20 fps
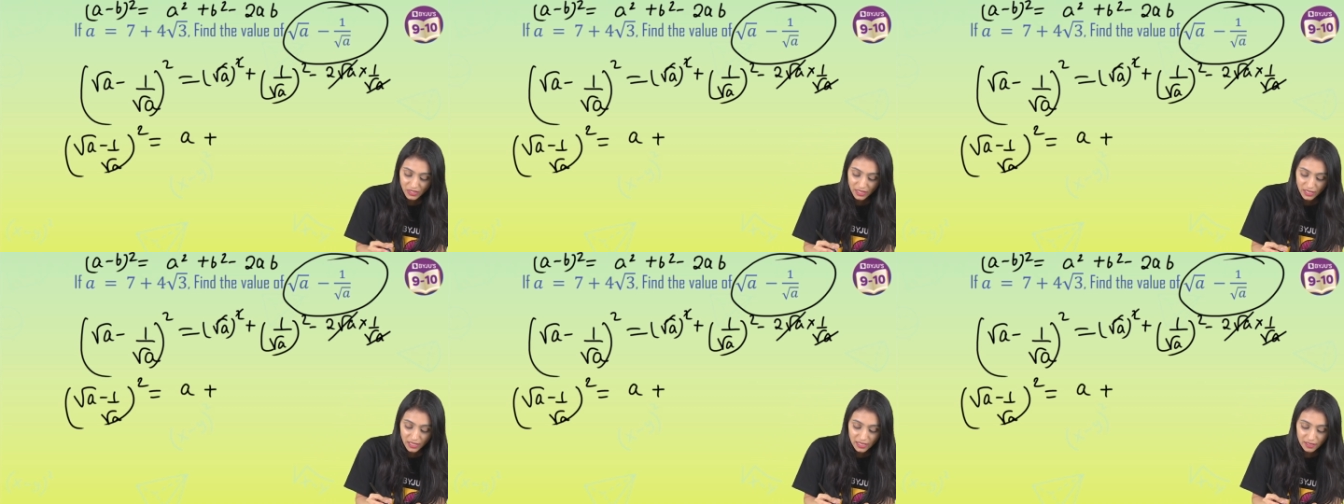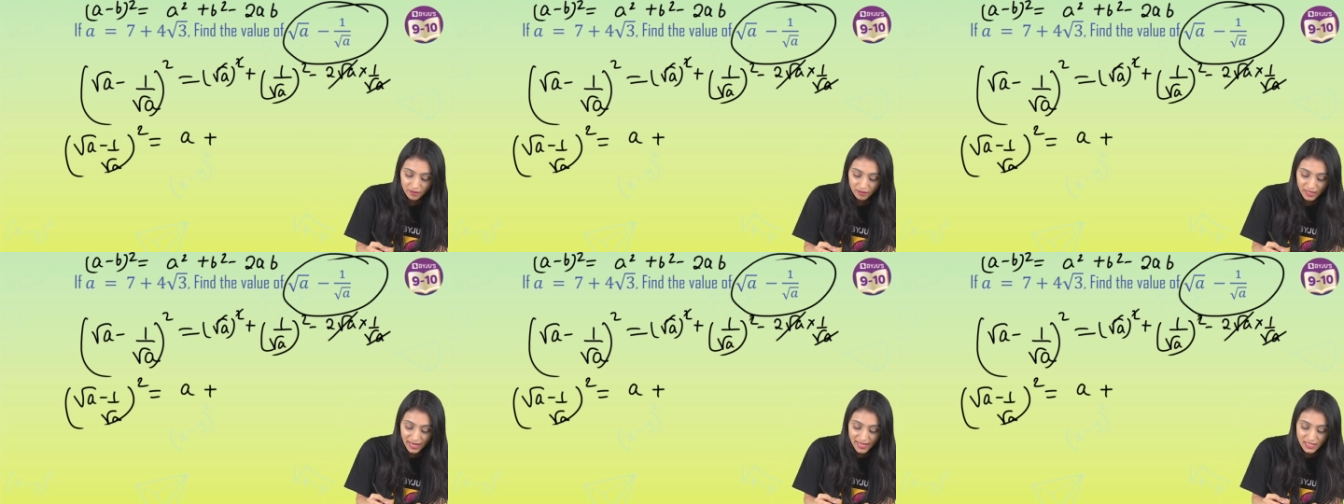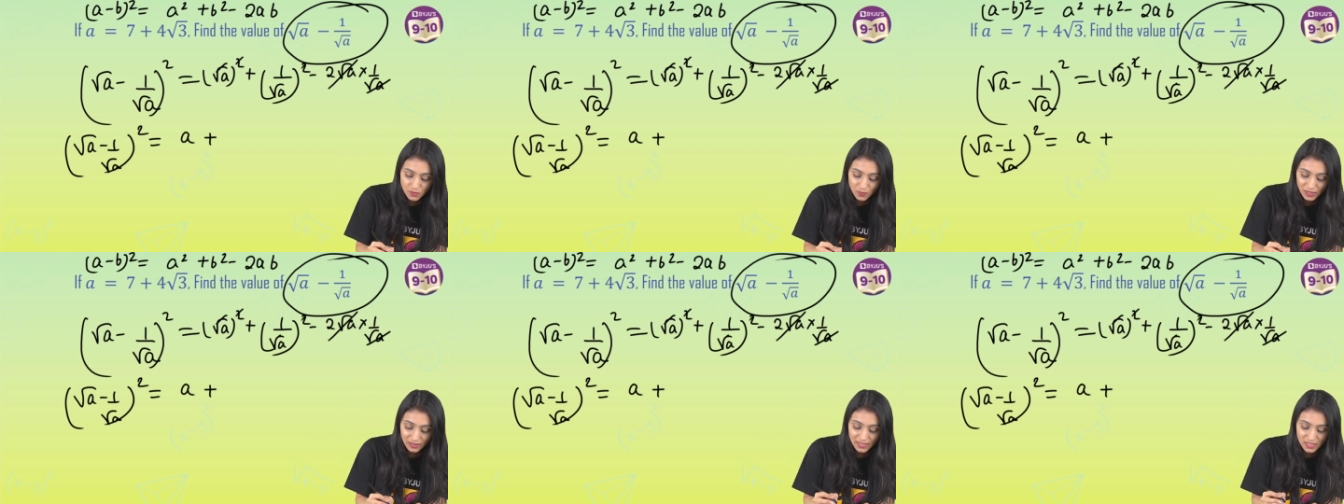Here
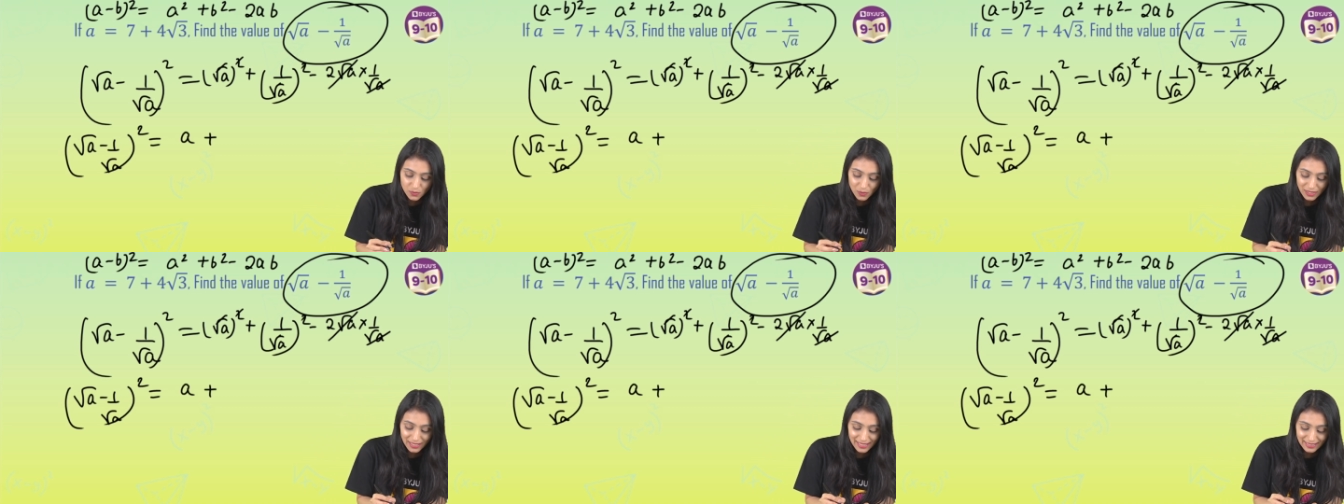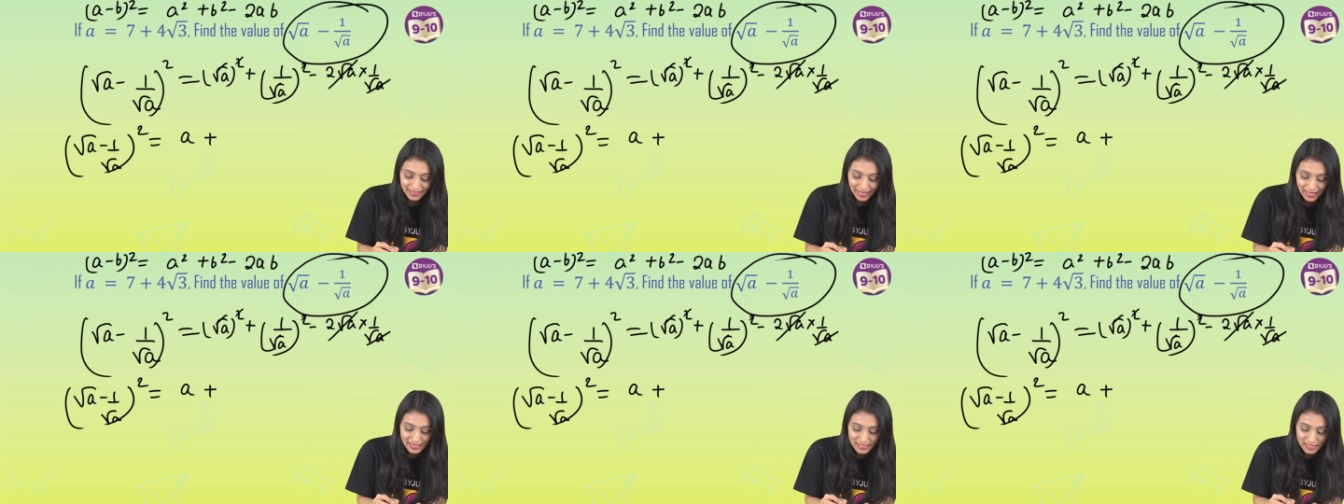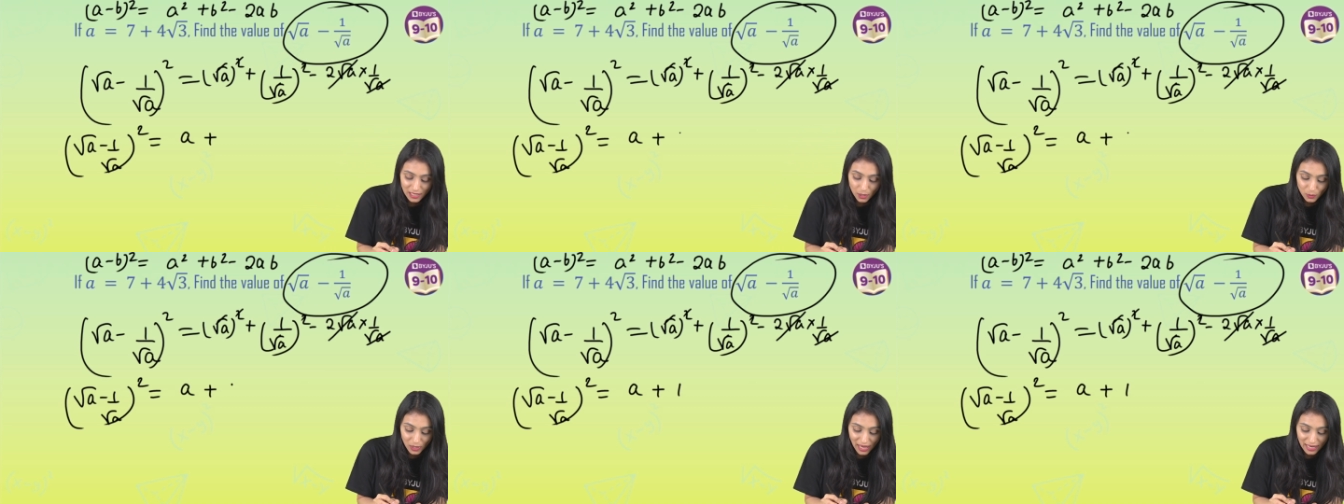as well, this will get
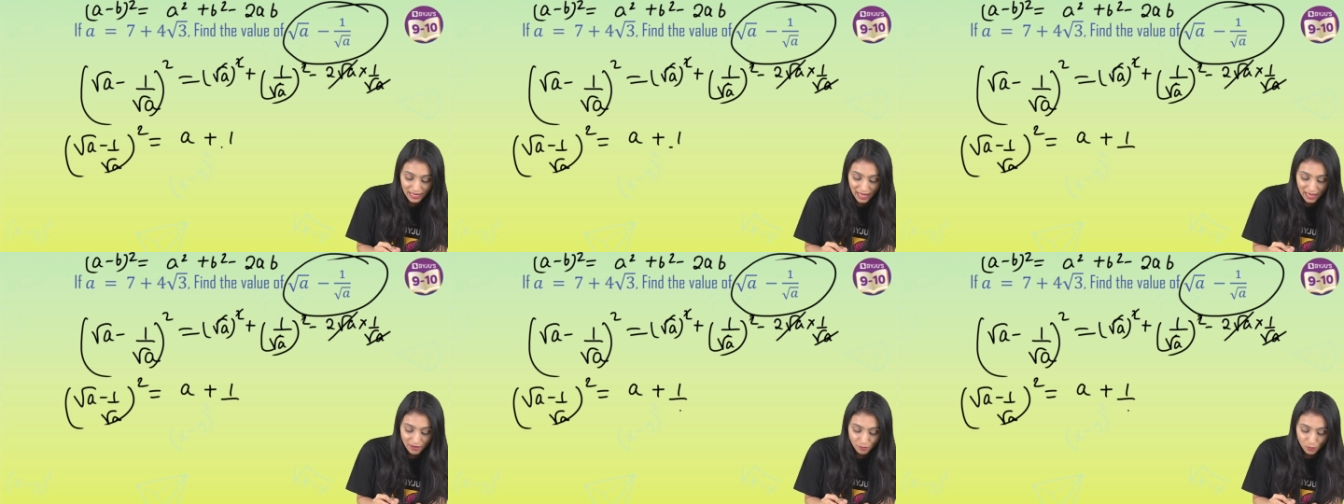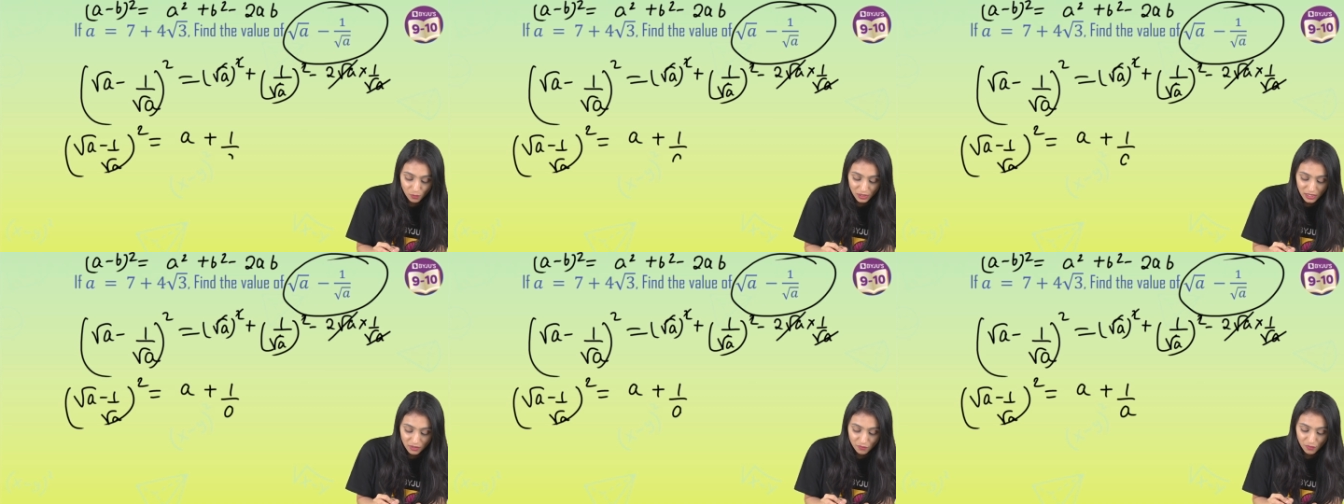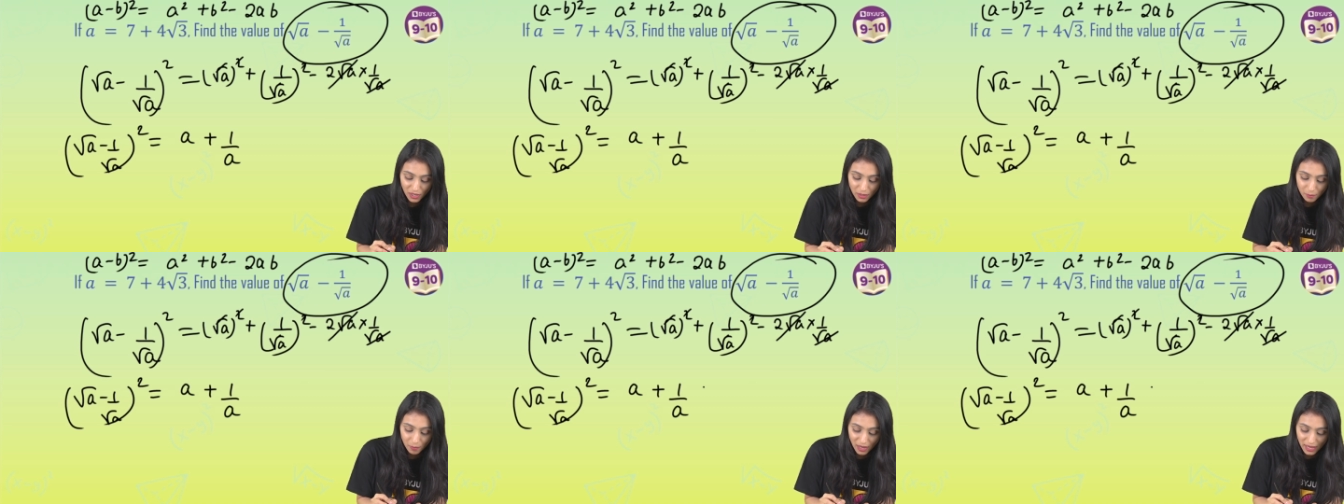cancelled out. I'll have only
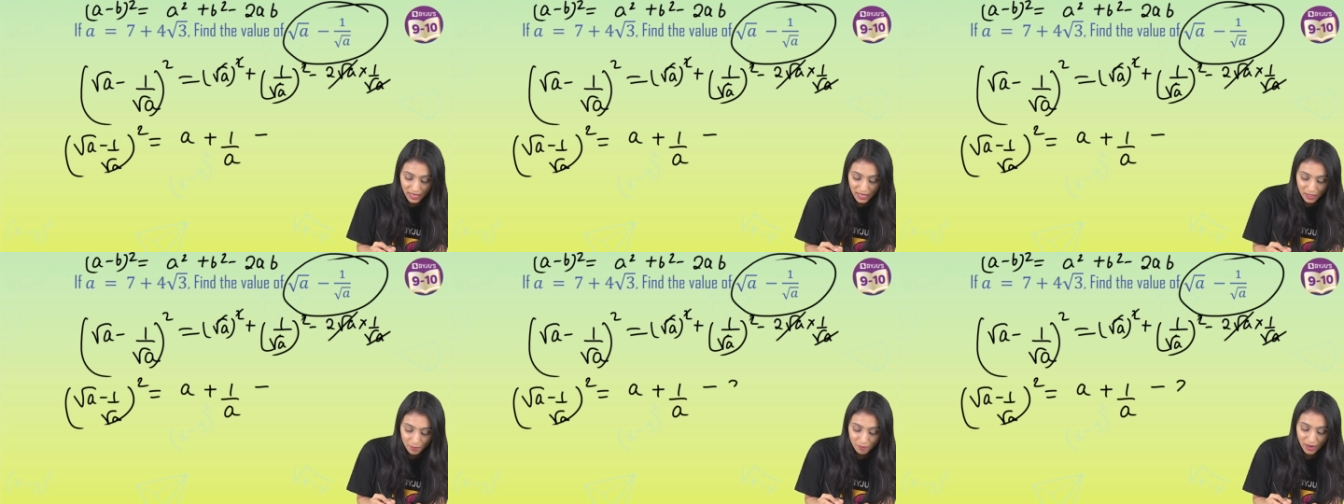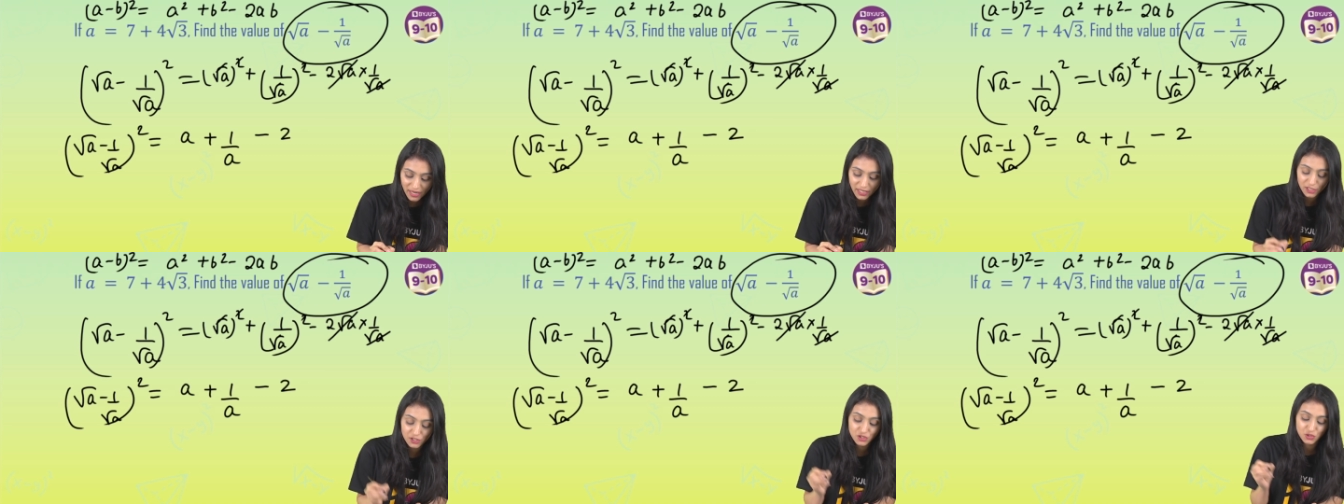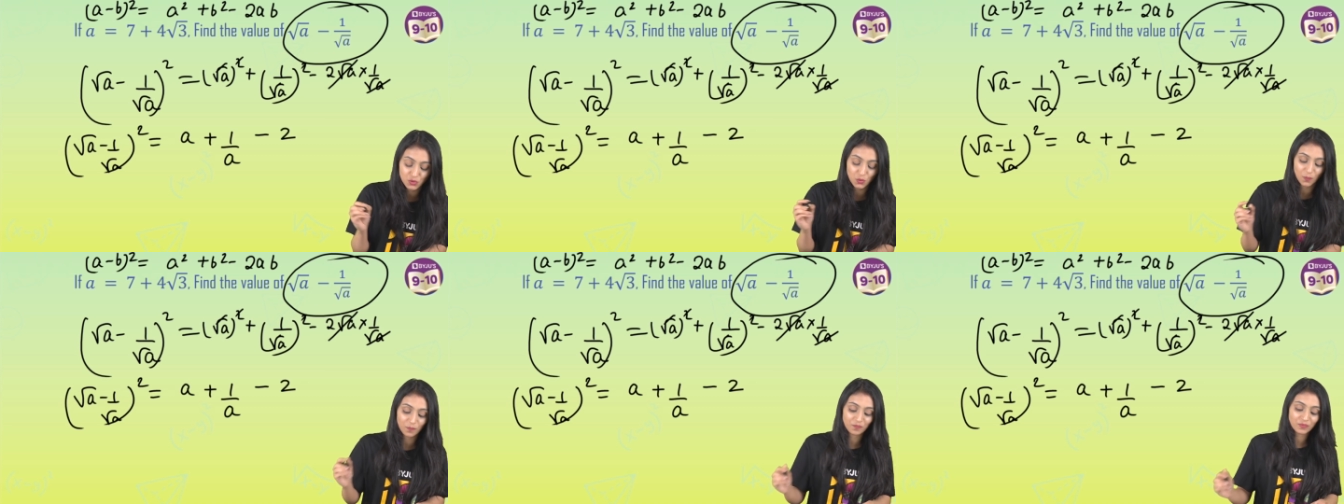one by a minus
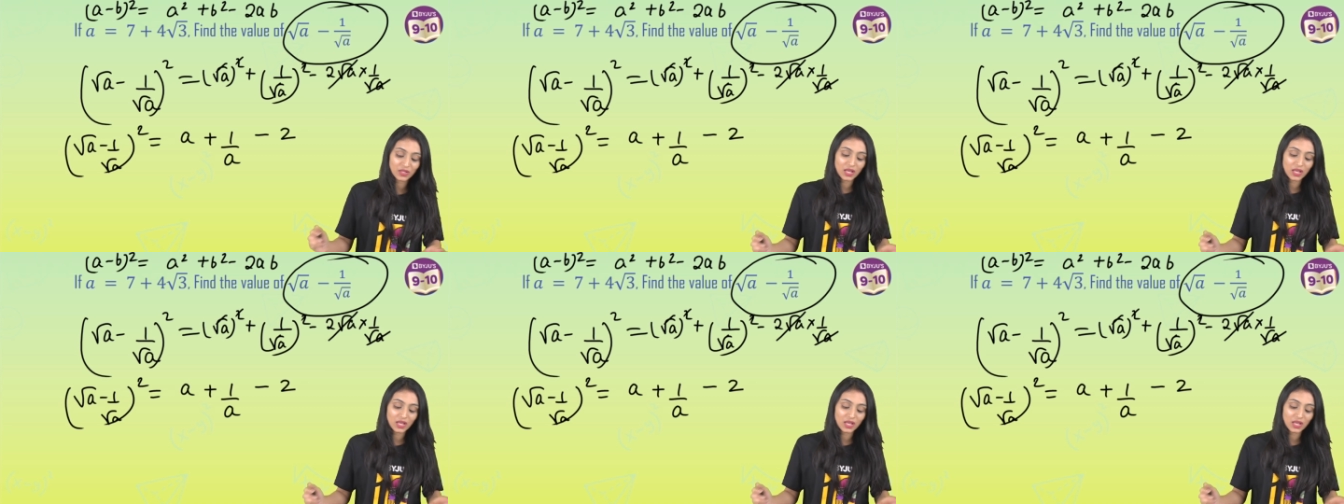two.